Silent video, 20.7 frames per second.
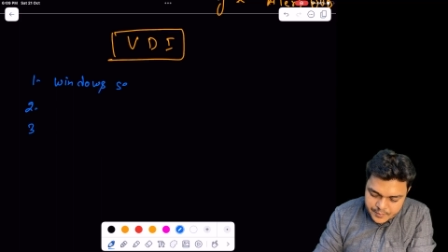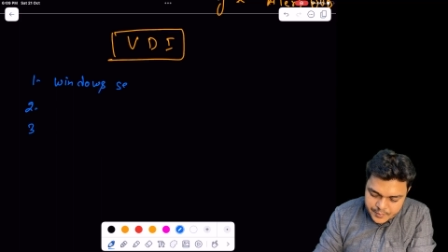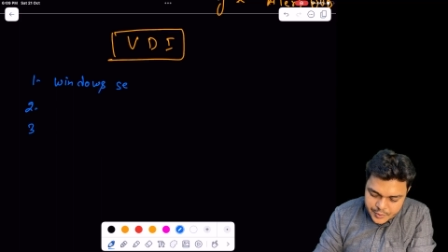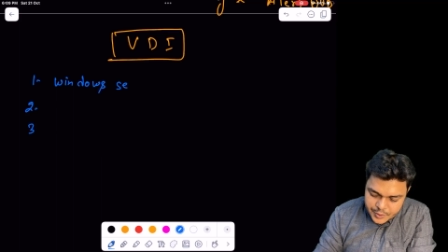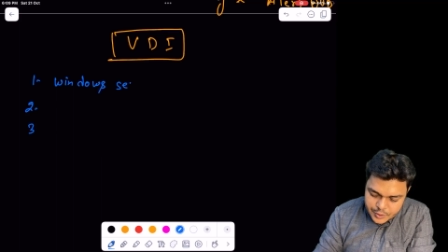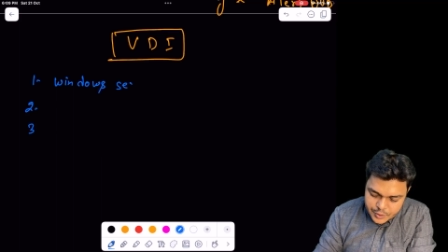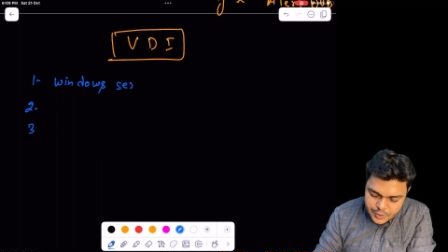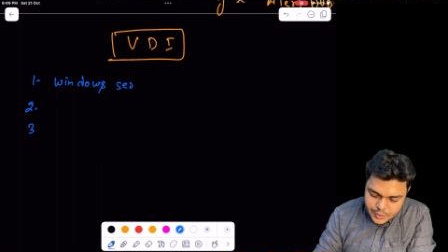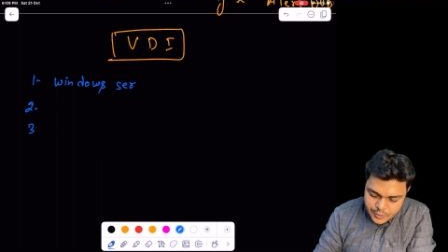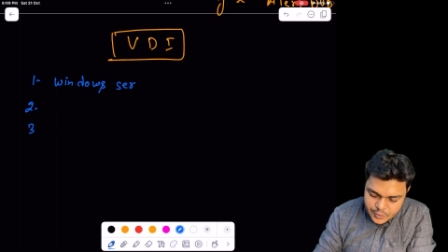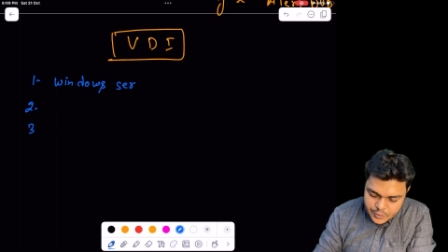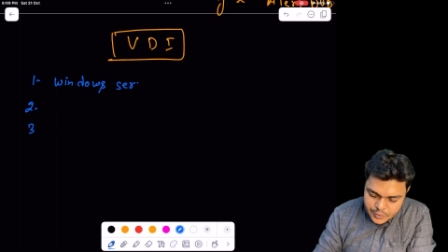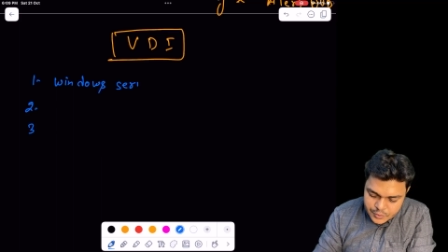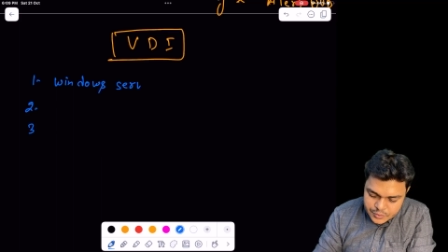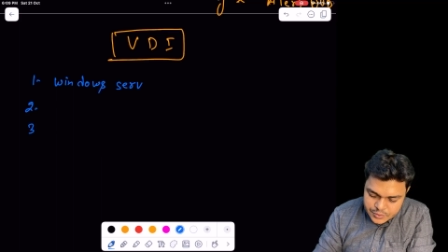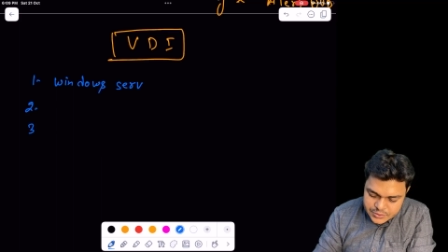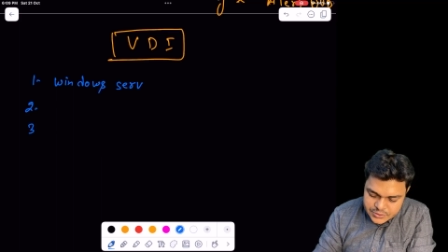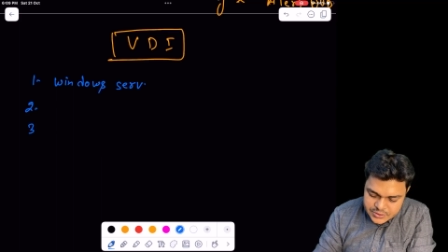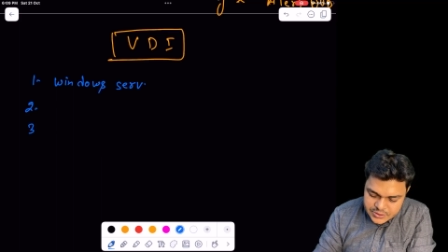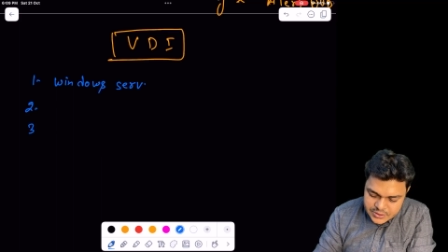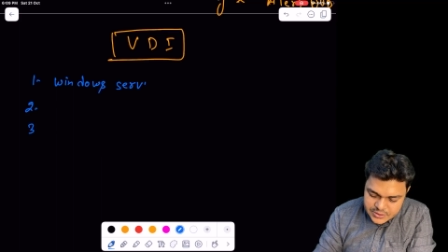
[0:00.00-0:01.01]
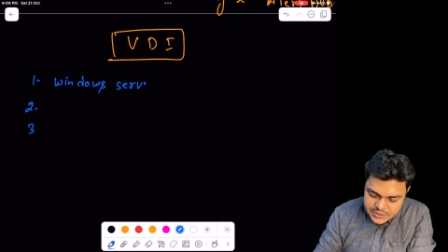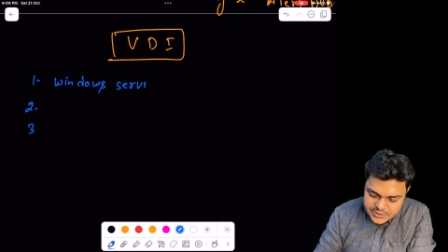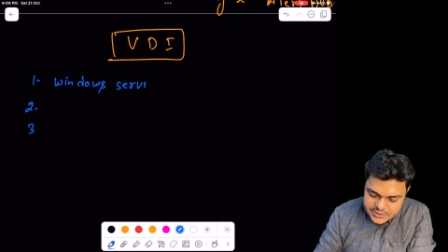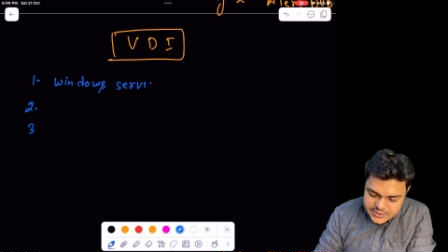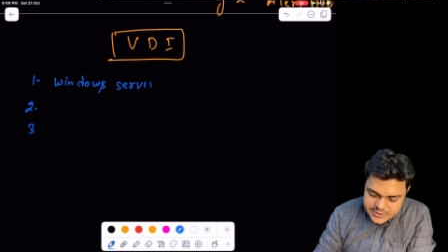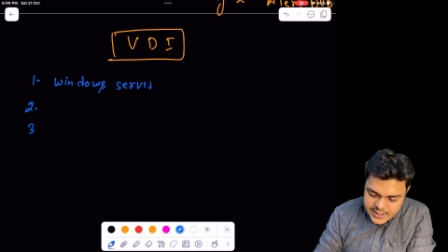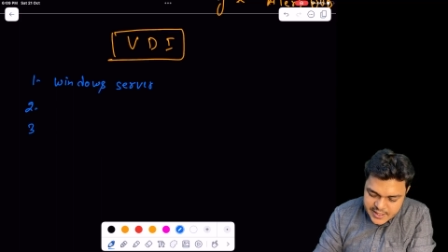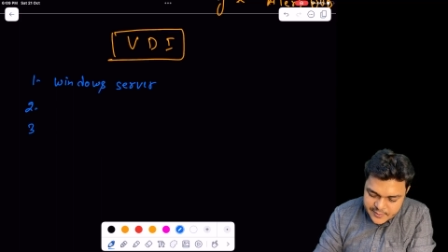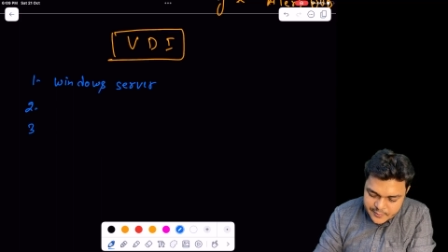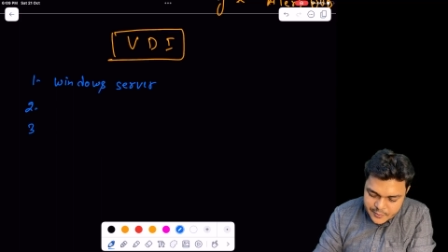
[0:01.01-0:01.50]
Windows
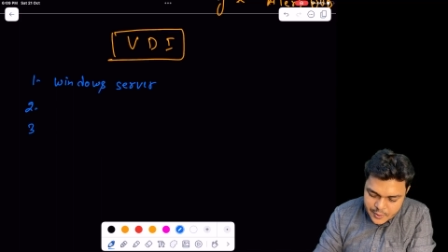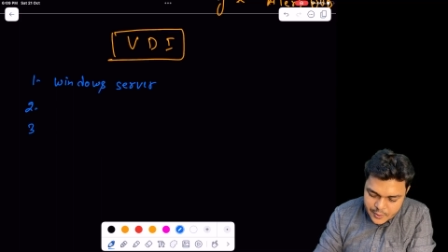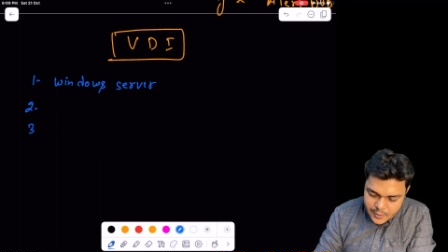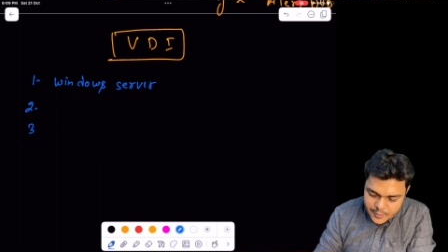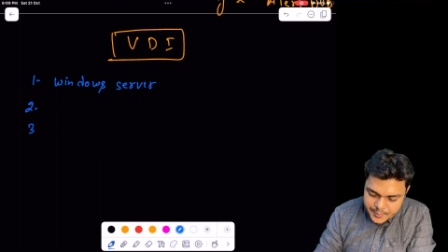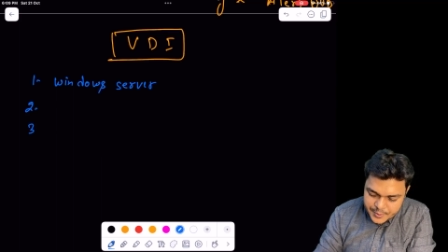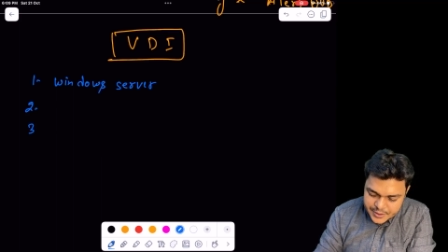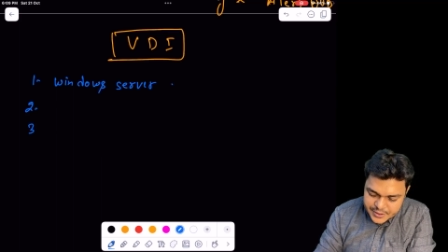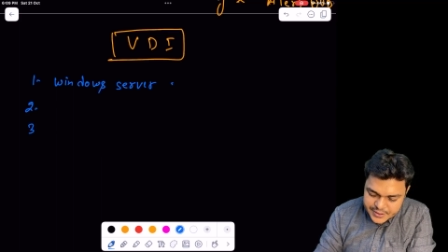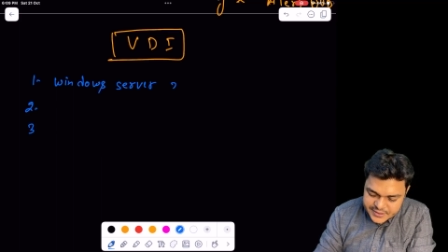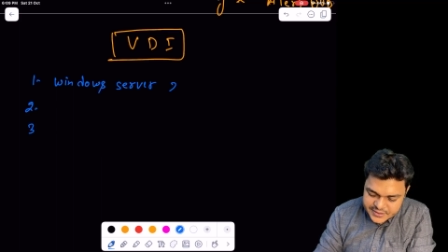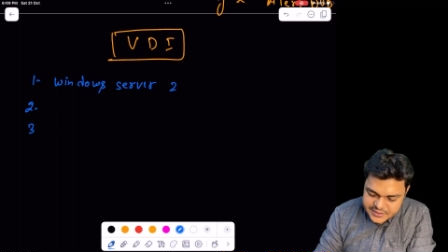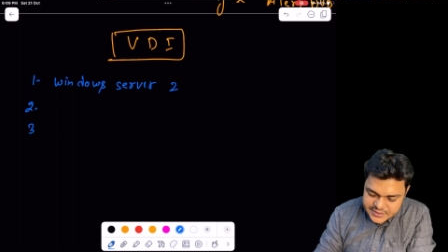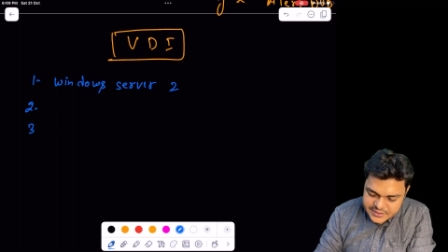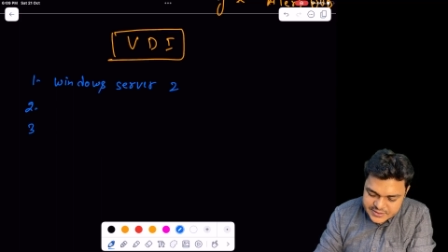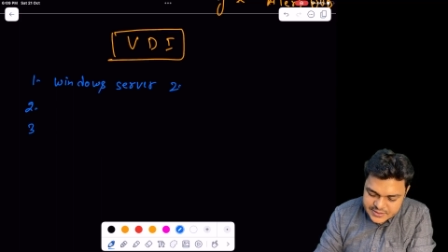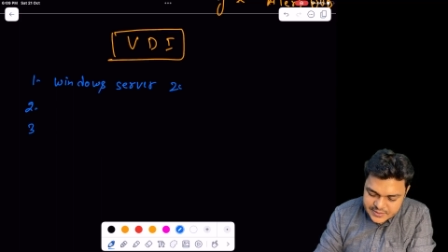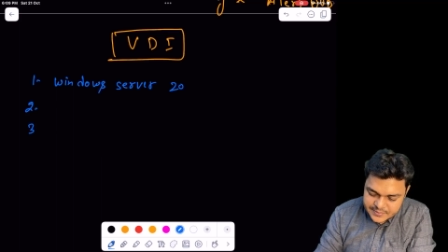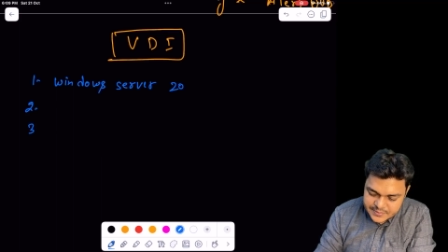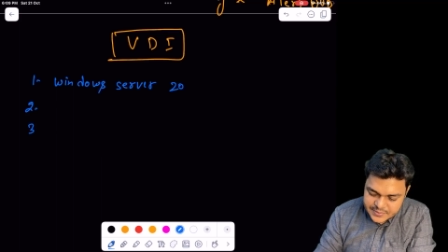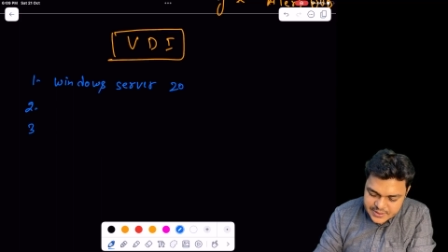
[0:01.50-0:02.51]
Server operating system.